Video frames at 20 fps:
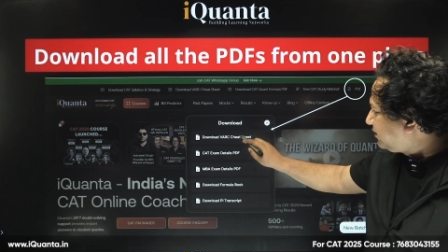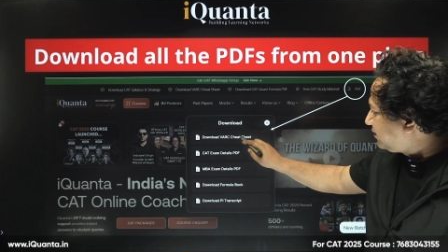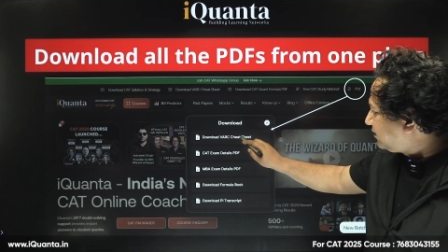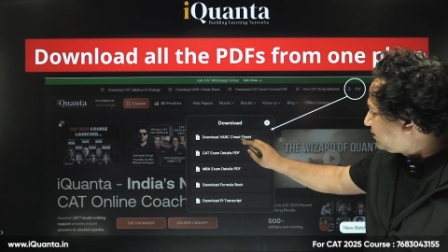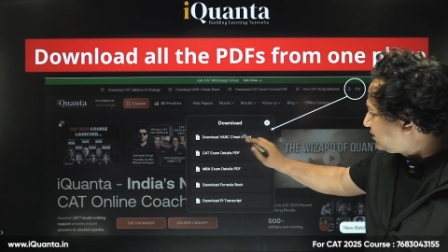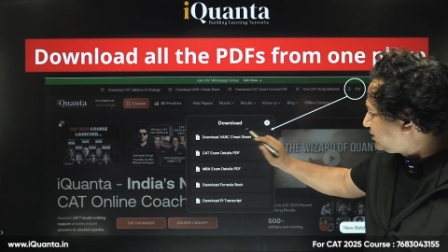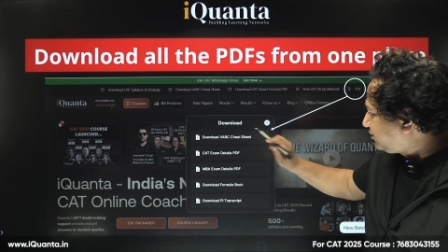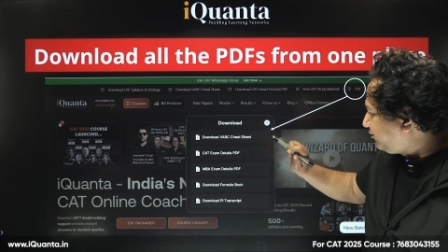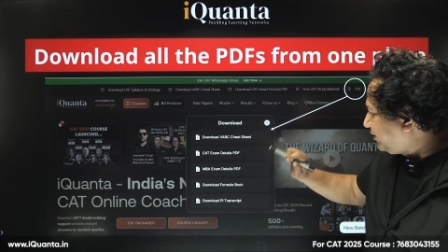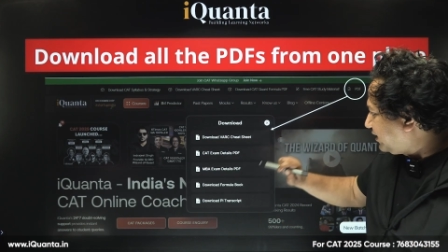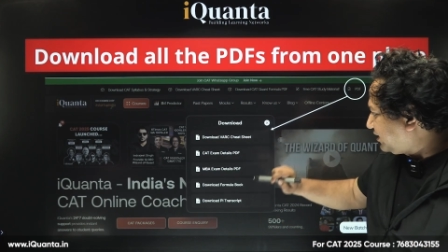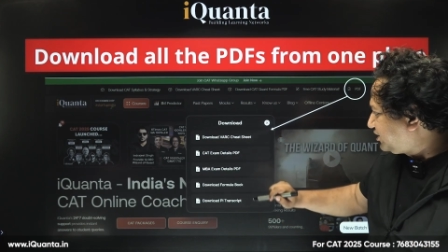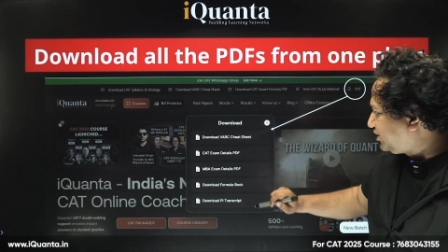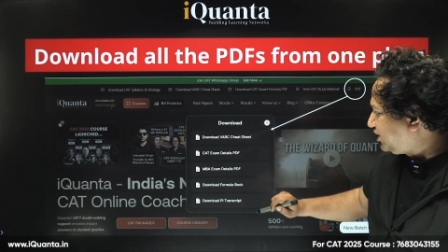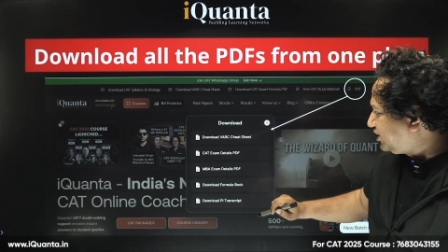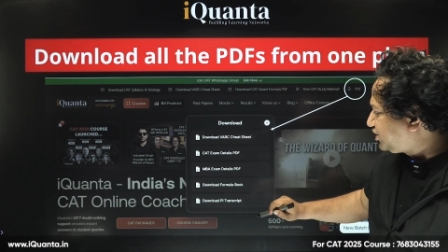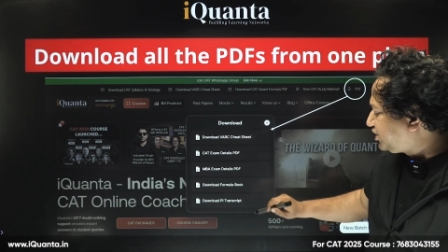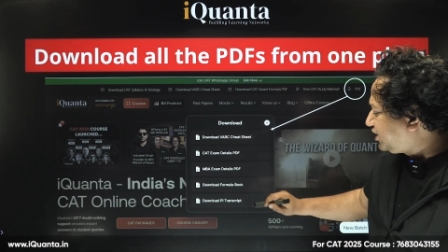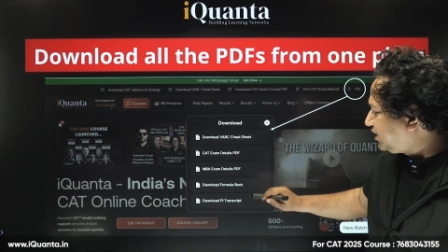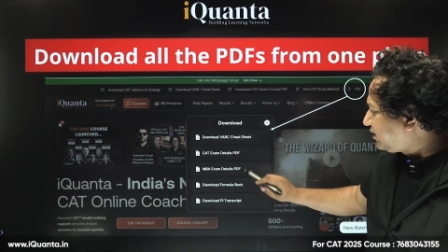we have a
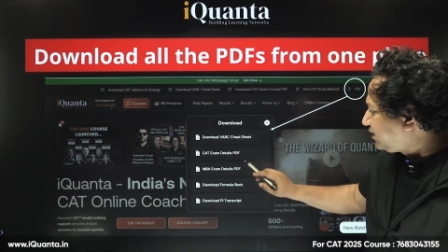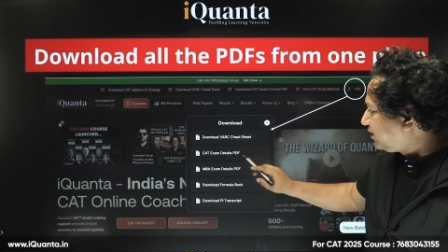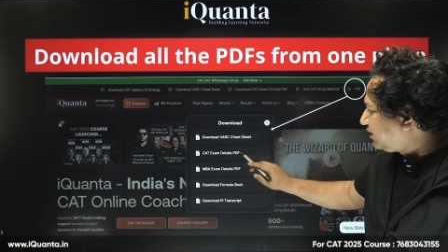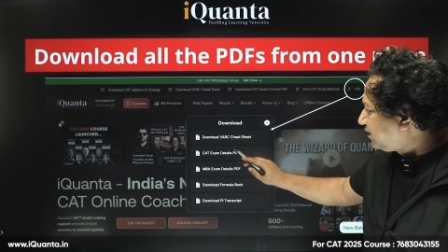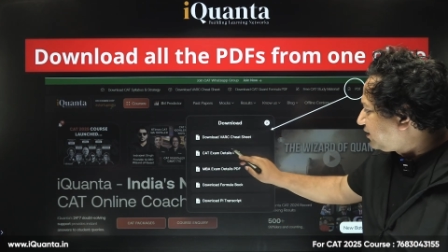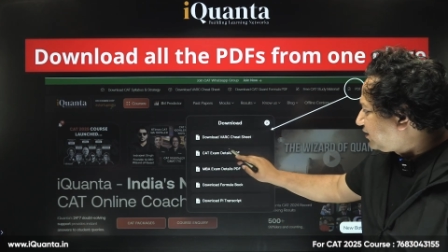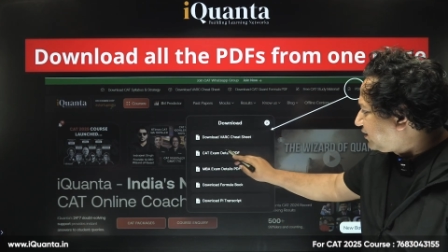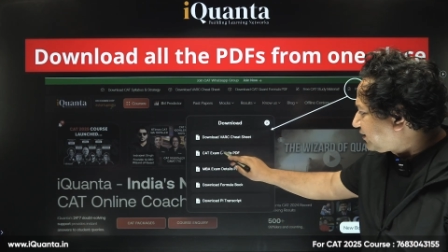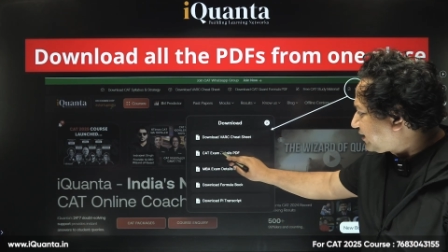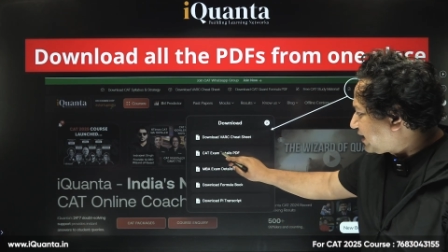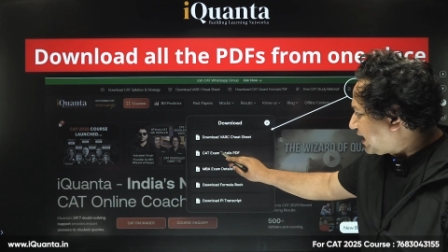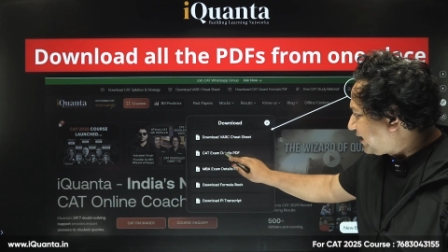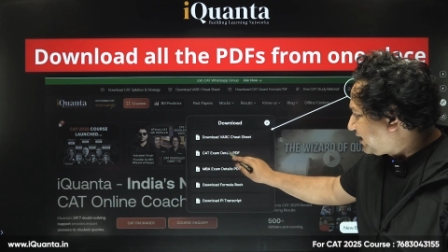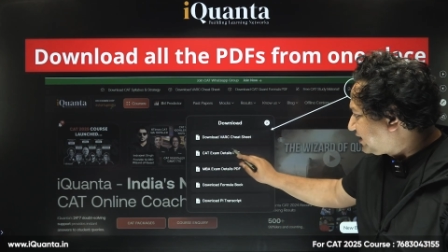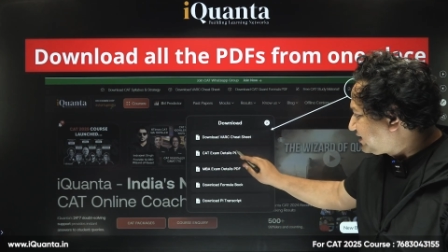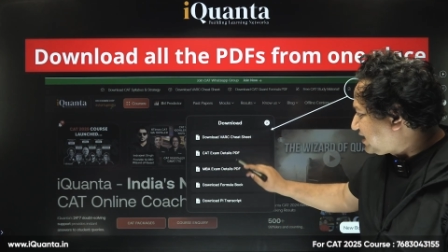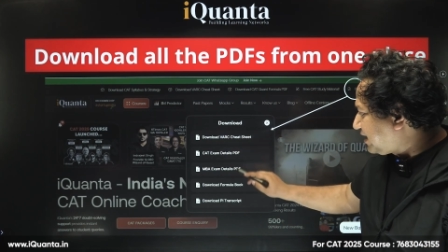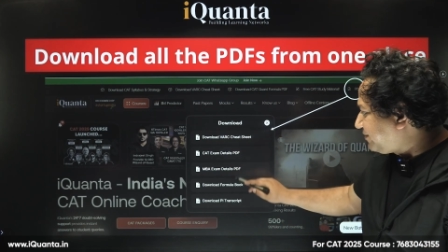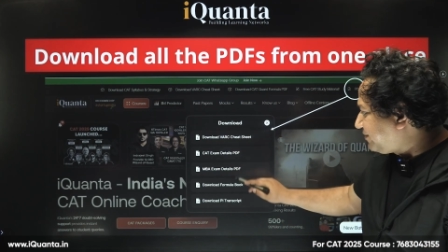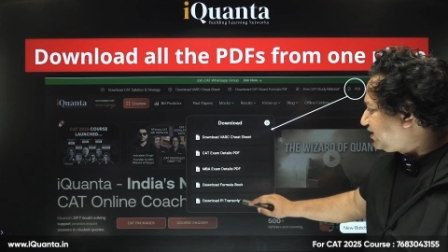cheat sheet, CAT
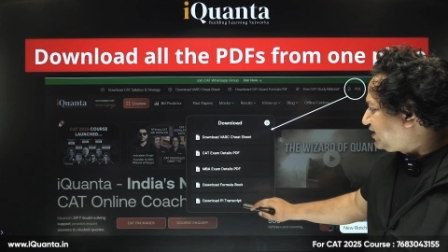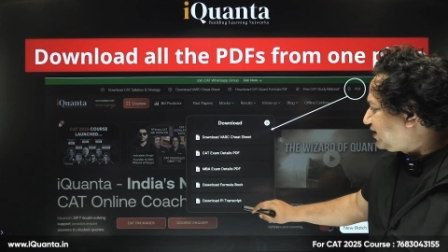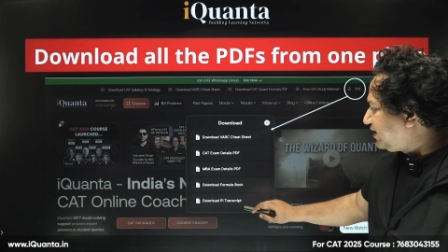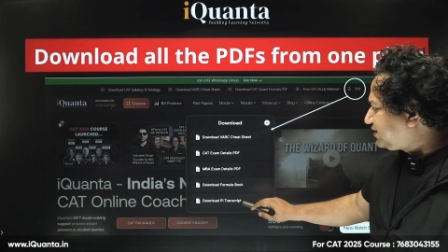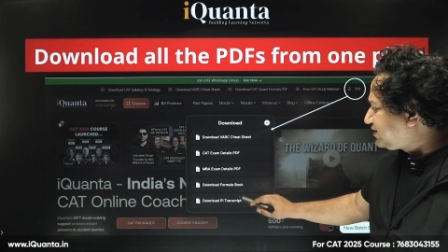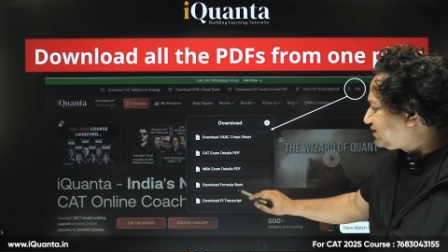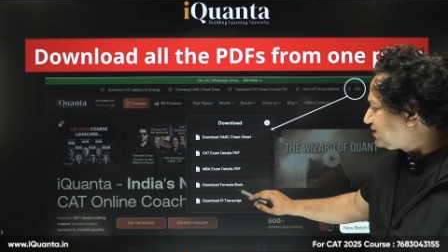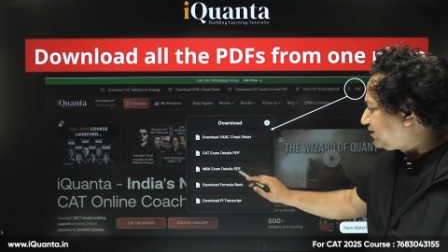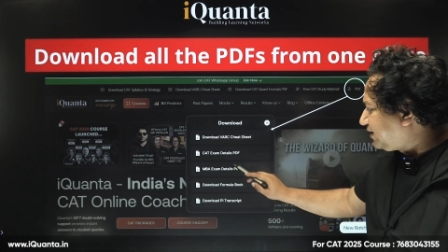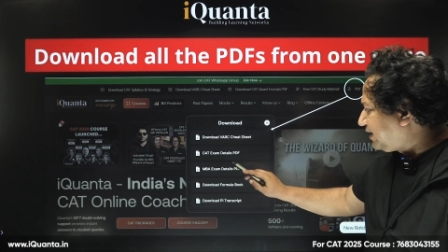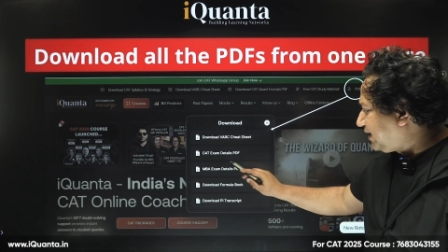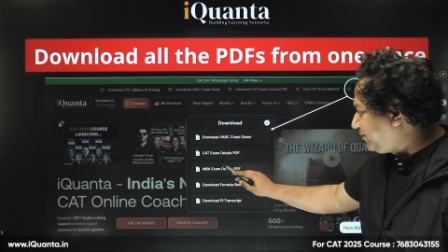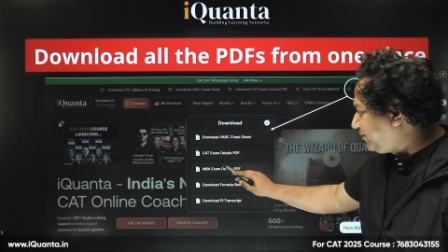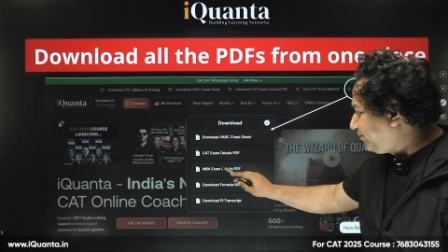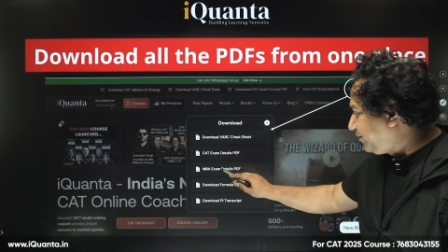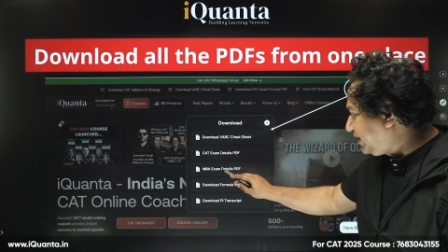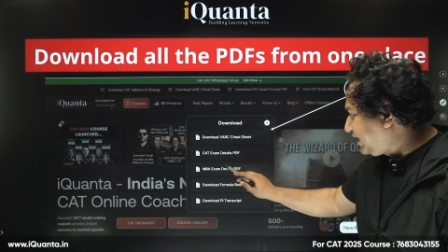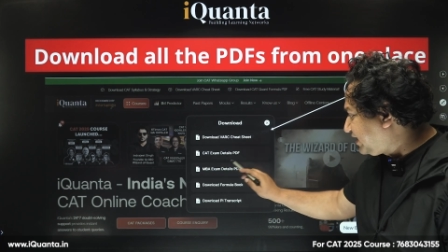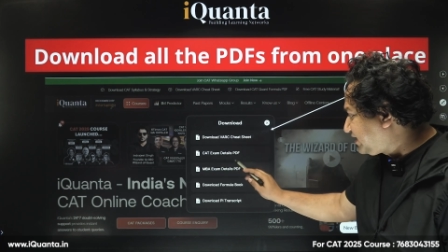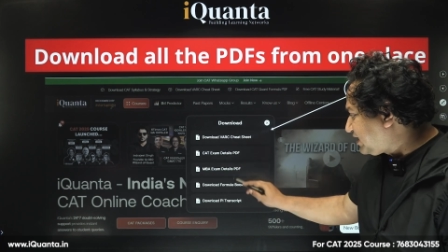exam details,
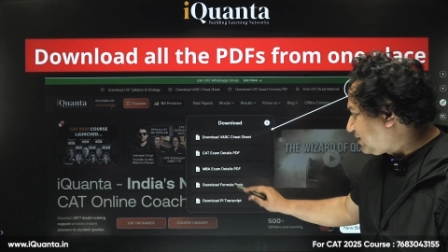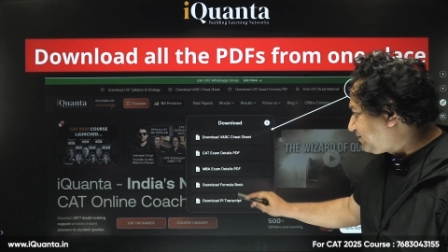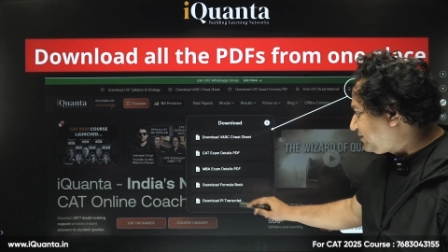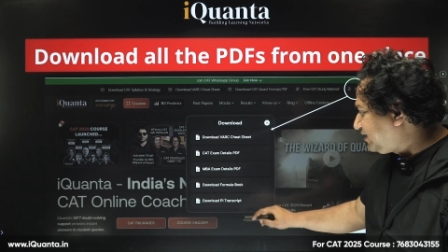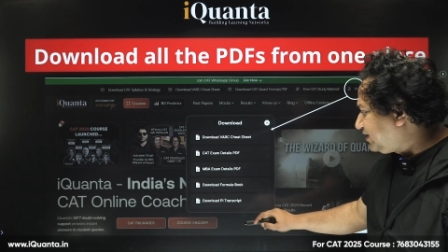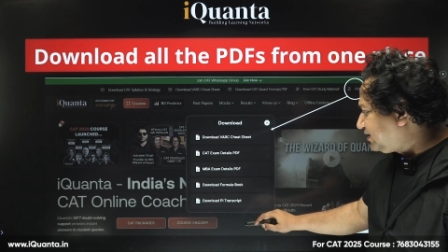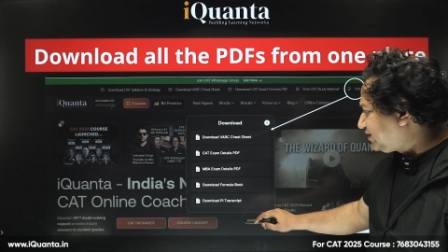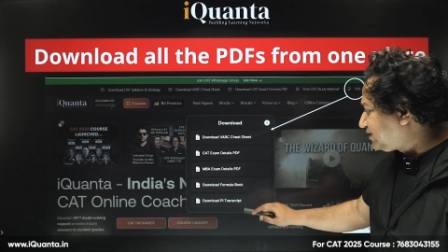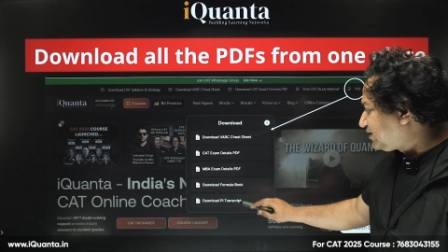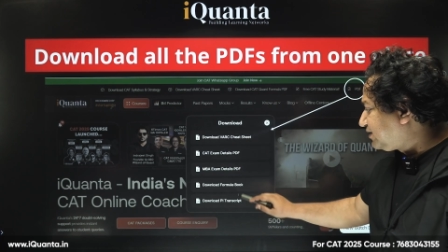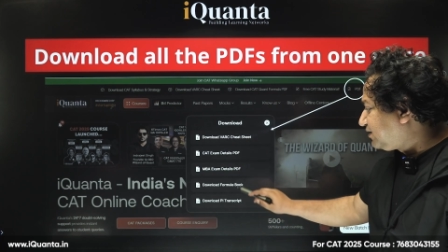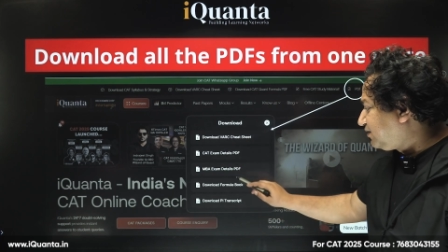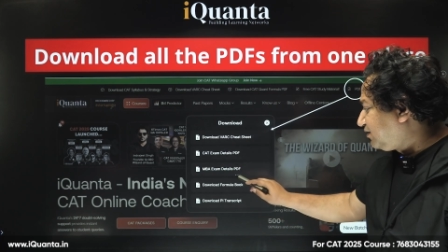MBA exam details,